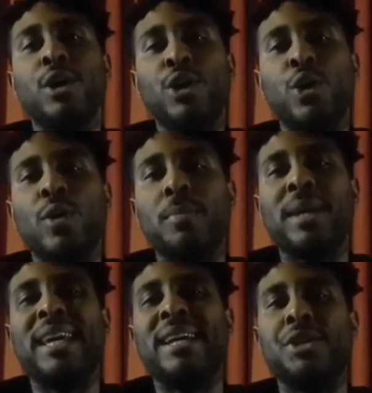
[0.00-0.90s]

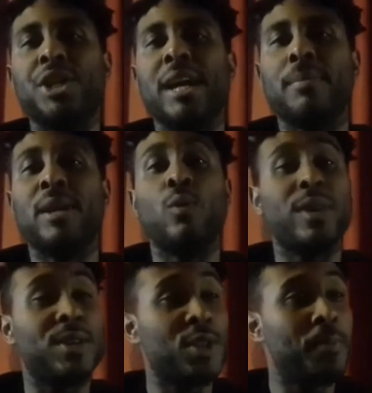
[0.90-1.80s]
European champion
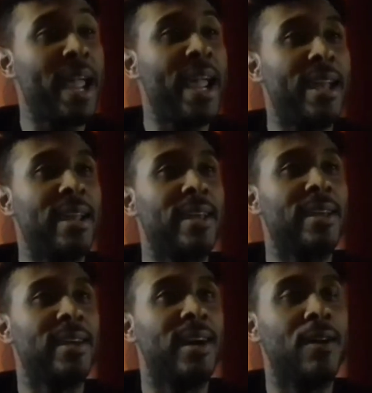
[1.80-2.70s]
with a span
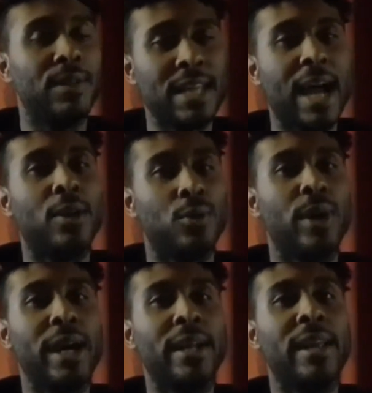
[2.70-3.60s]
of a title
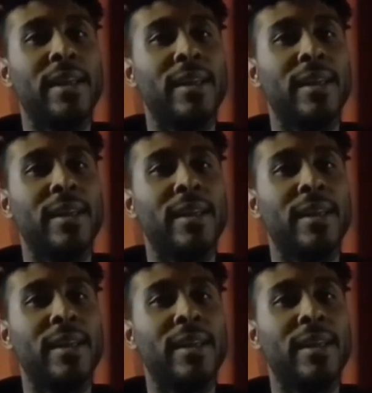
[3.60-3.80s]
reign,